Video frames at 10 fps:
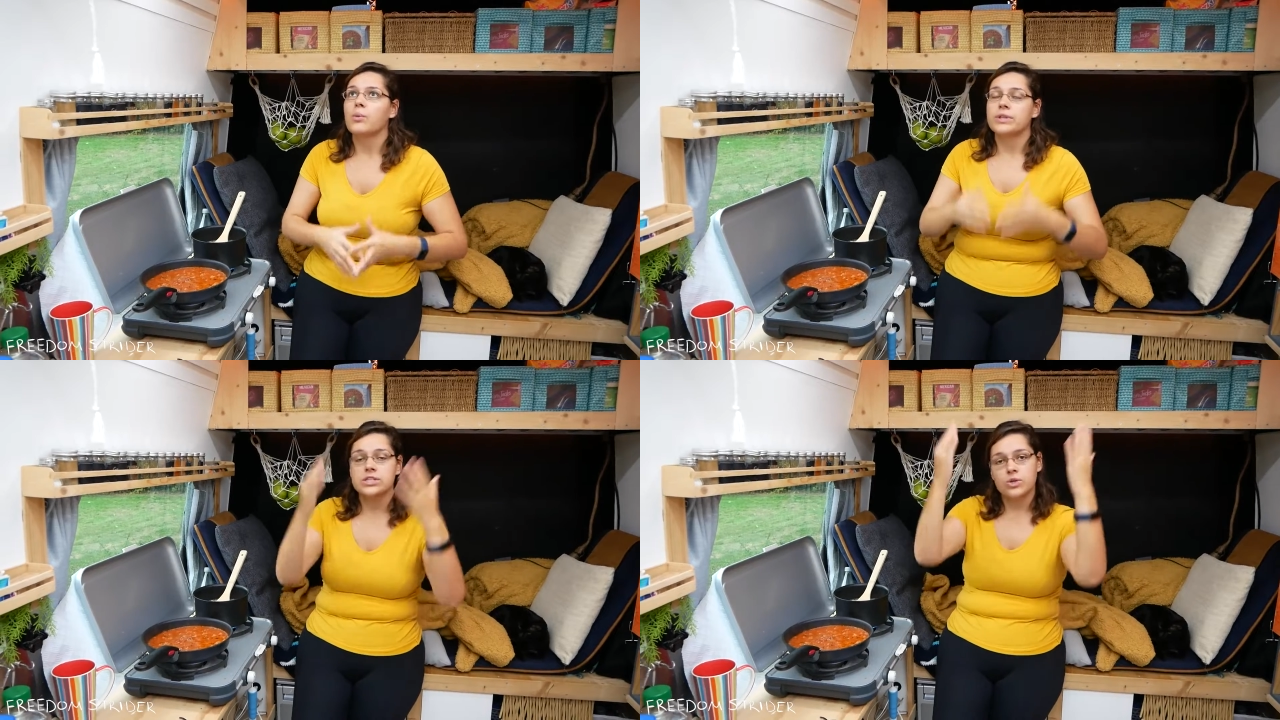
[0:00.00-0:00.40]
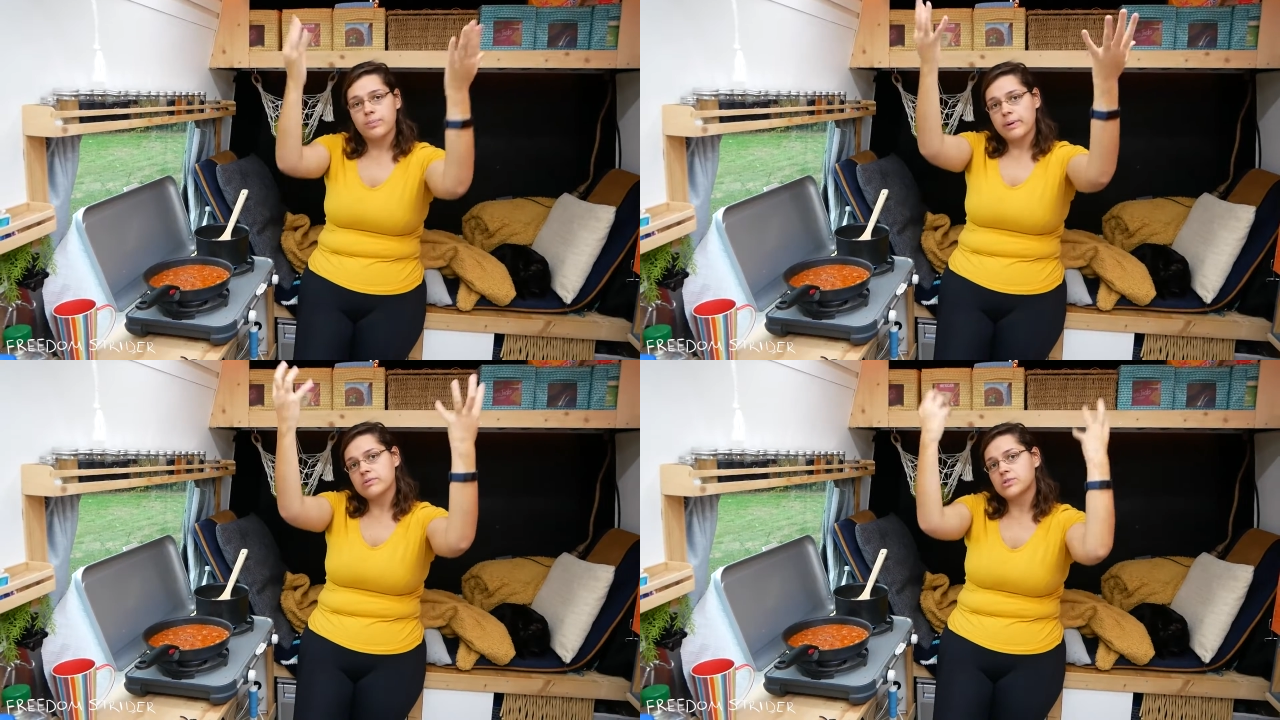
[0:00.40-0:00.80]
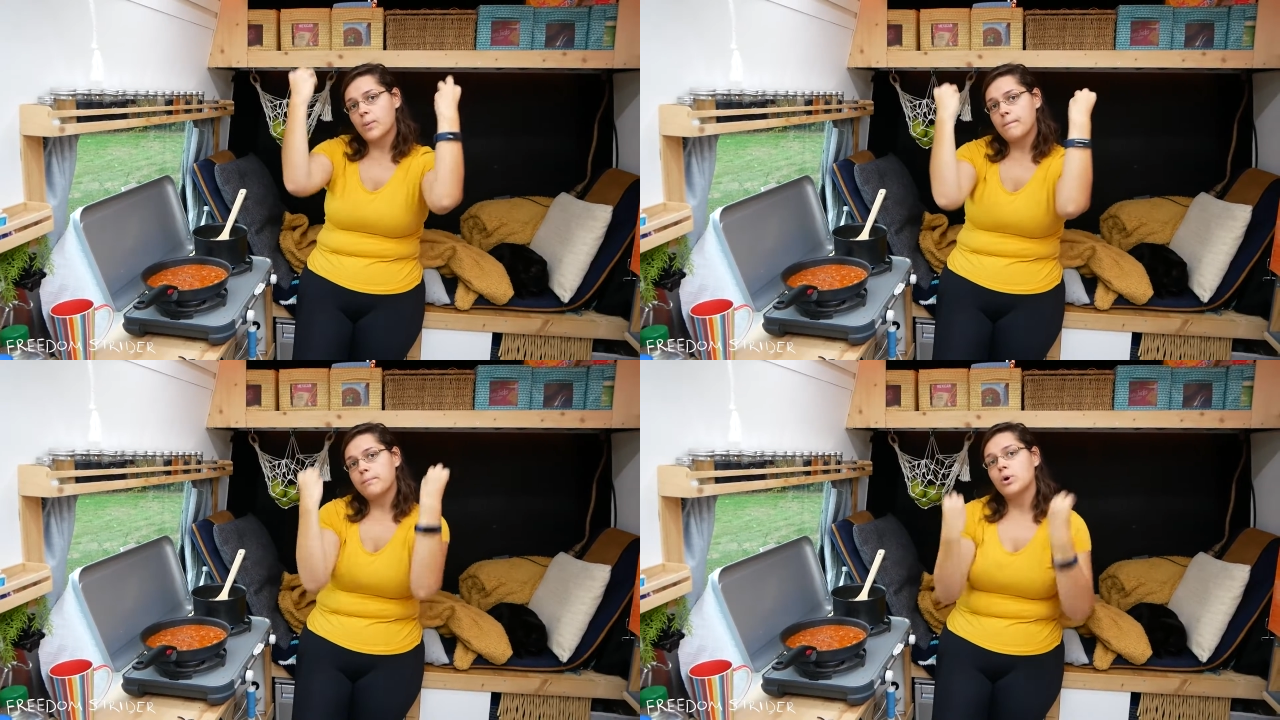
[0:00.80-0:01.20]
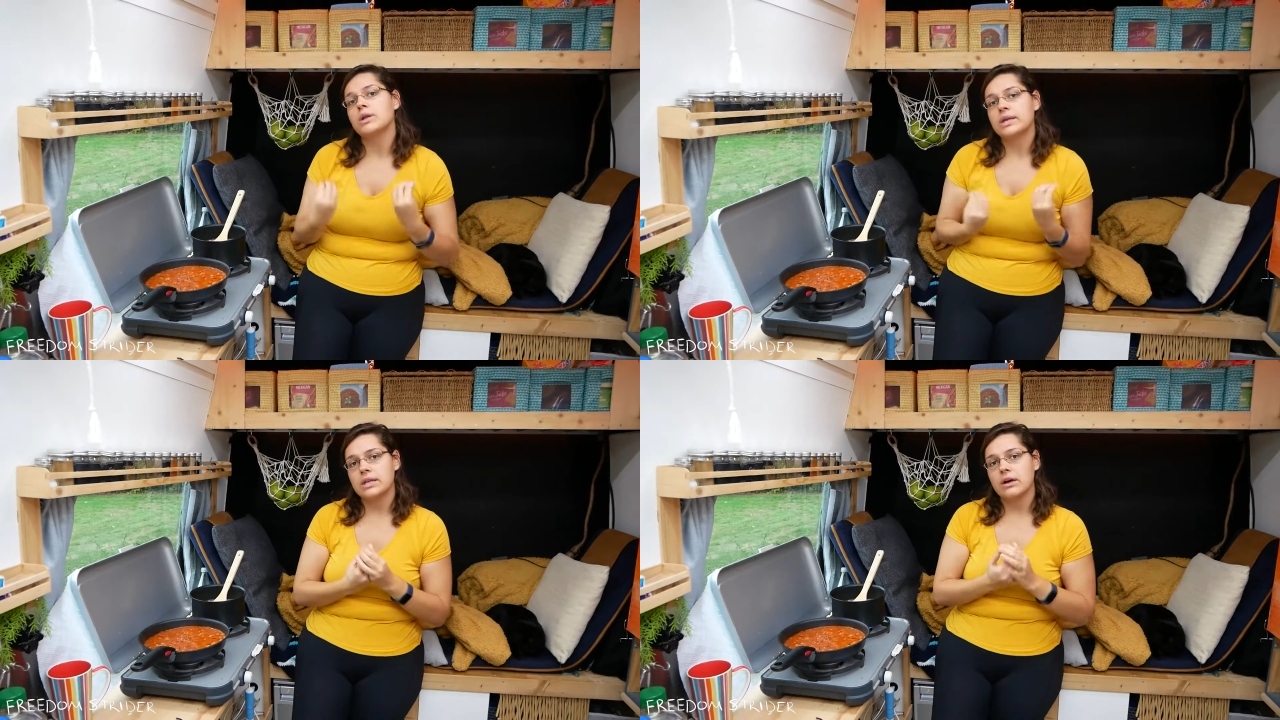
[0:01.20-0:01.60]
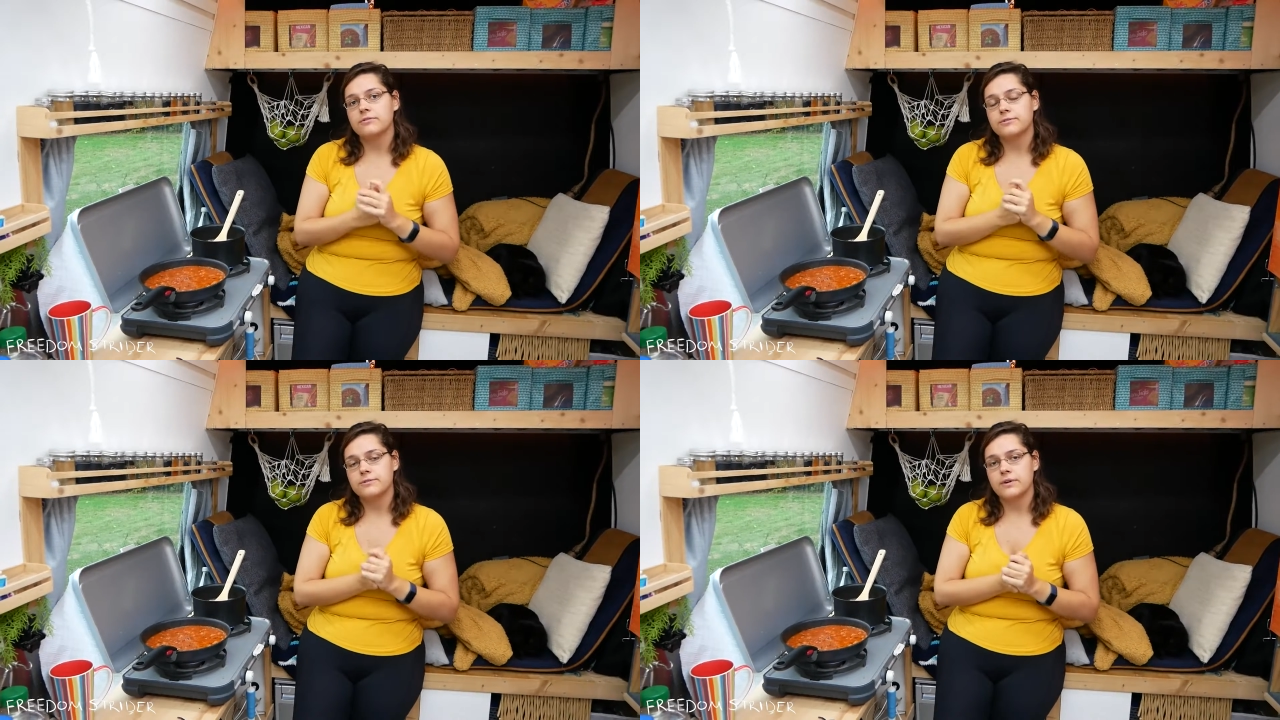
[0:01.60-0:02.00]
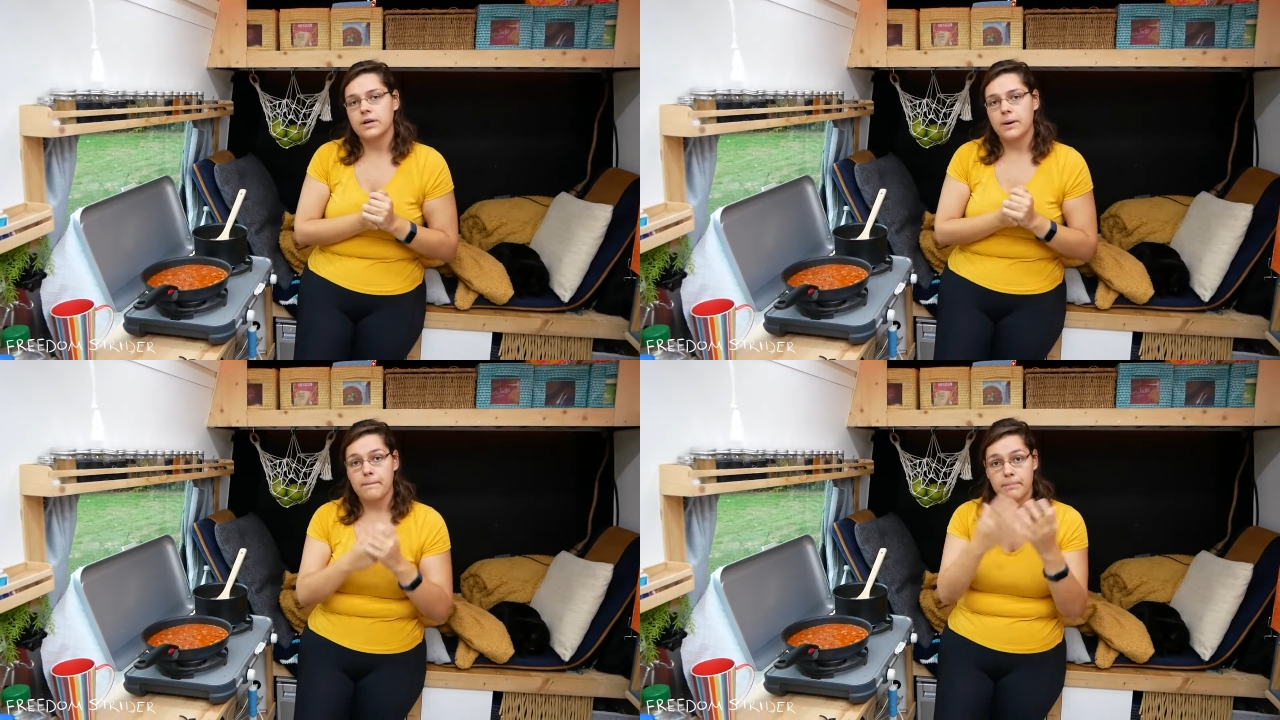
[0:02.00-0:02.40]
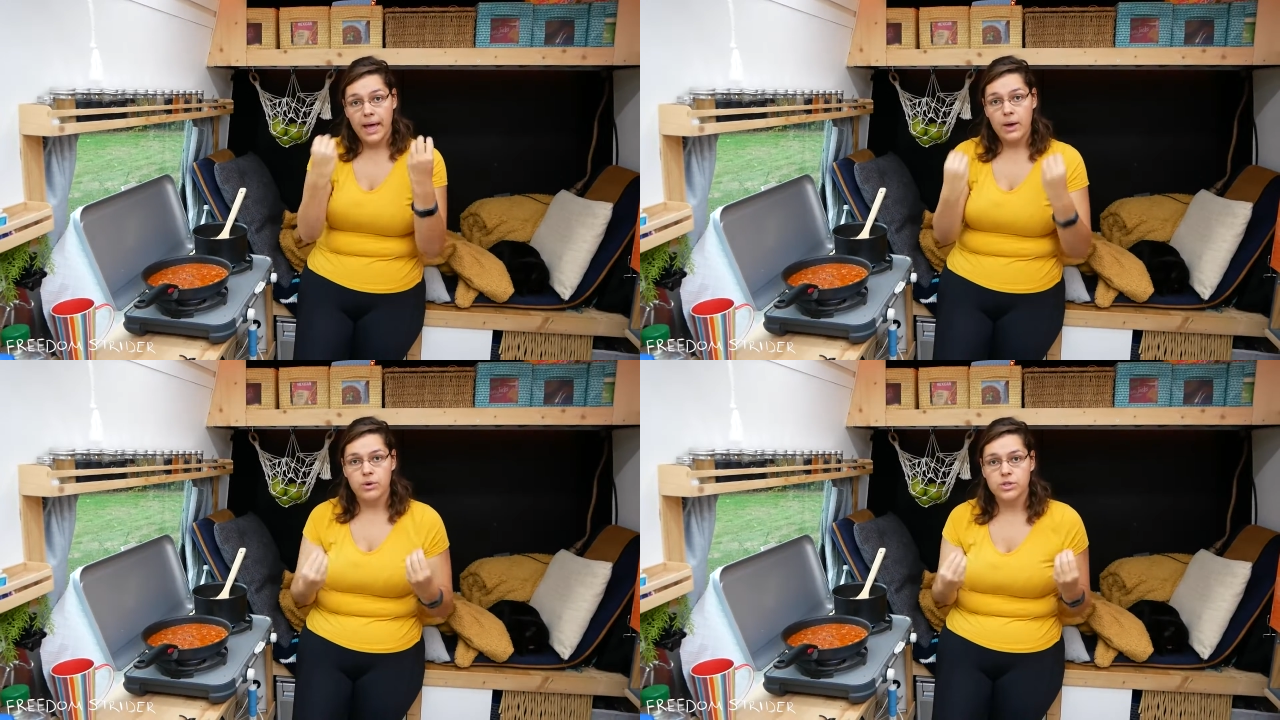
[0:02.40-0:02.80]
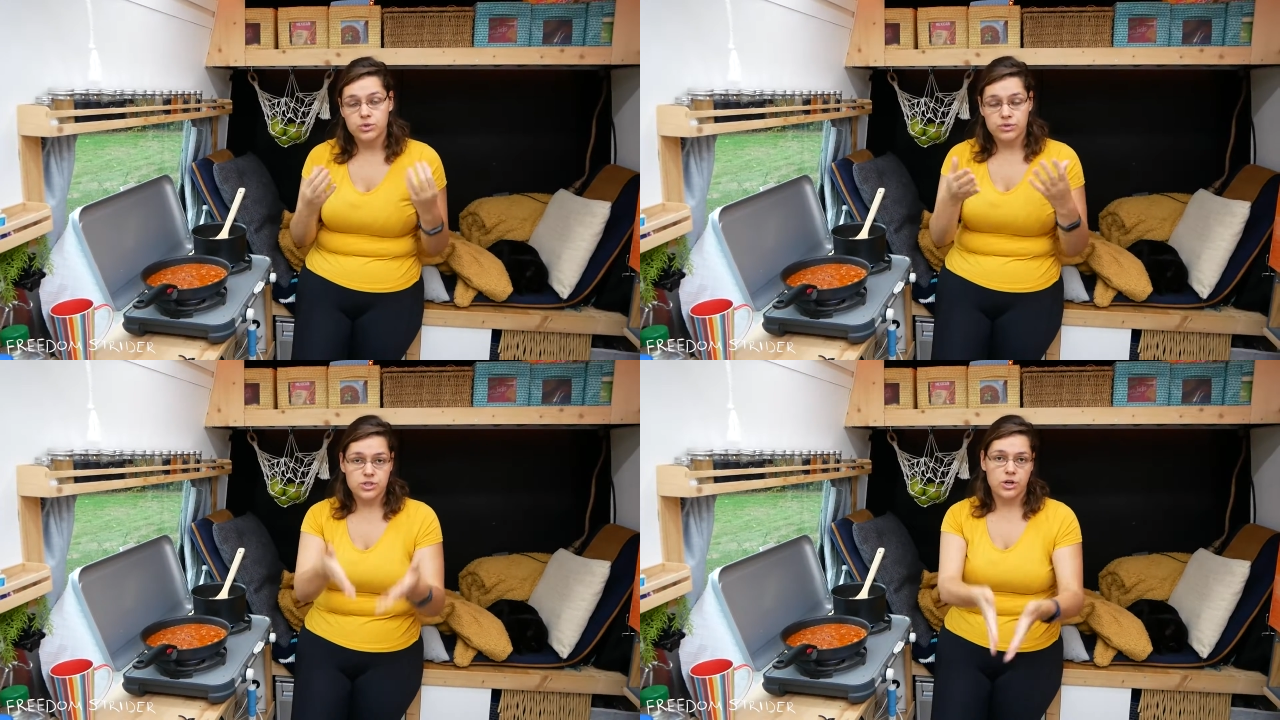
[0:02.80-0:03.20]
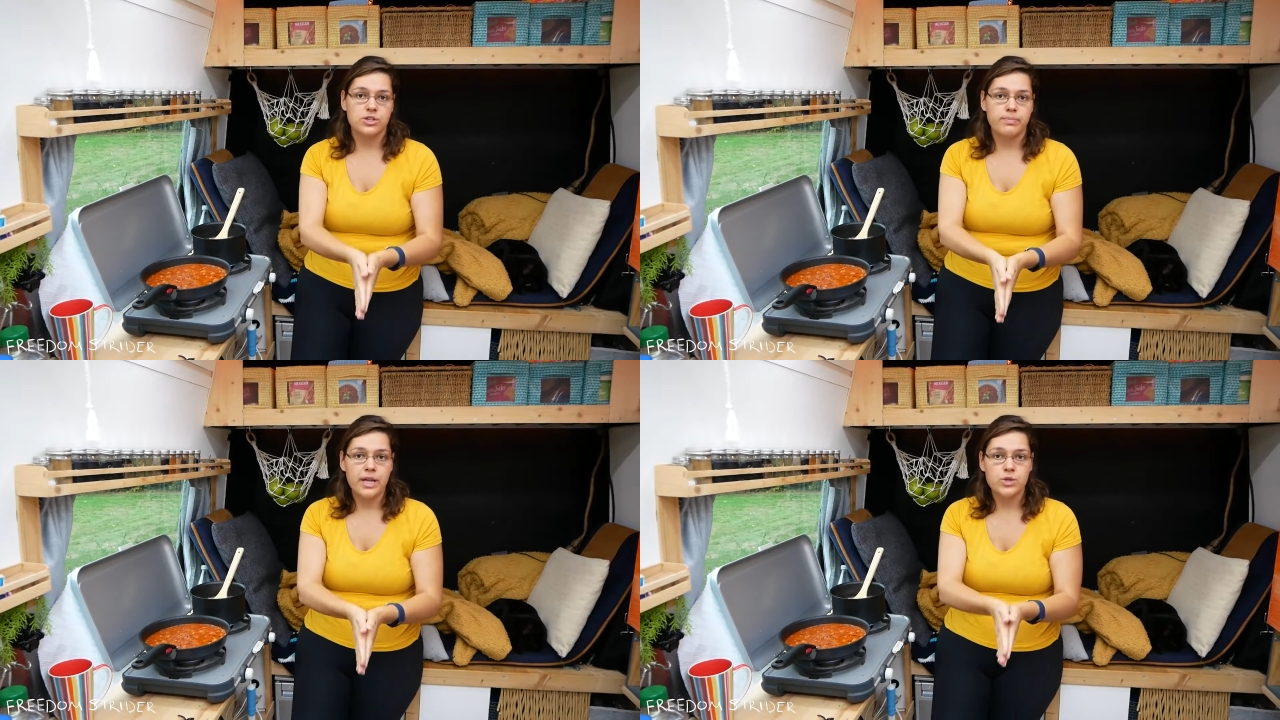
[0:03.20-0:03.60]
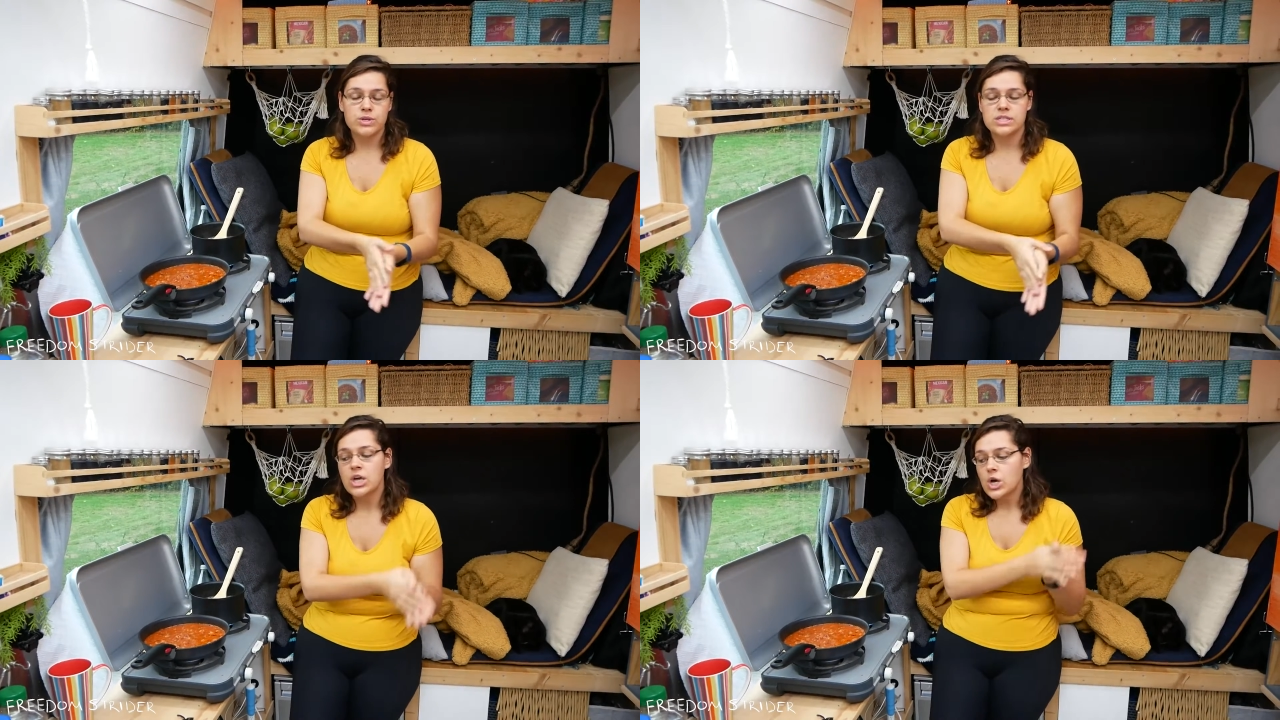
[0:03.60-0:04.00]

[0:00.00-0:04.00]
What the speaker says: when the solar panels are not pulling enough power to recharge our batteries,